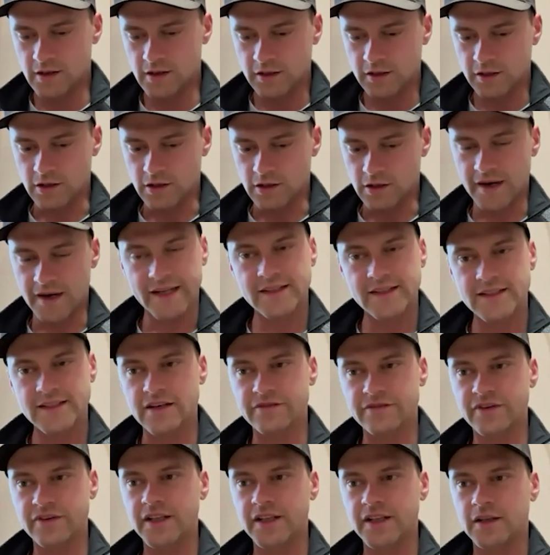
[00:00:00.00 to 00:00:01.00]

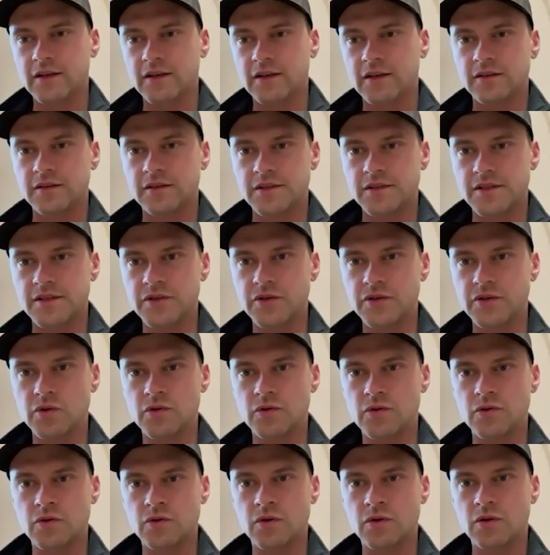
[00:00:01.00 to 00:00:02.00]
connectivity
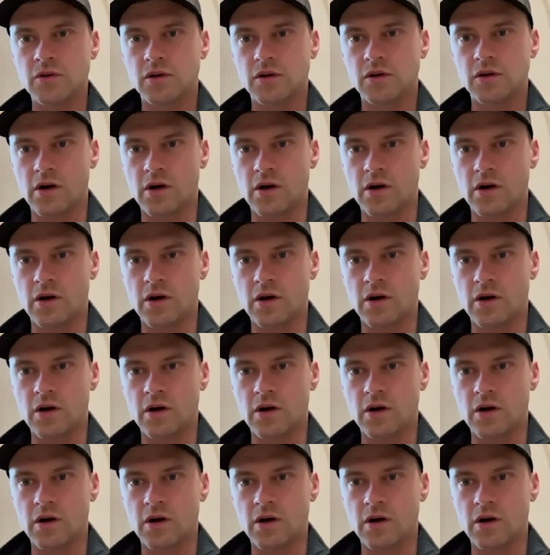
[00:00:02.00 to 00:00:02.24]
to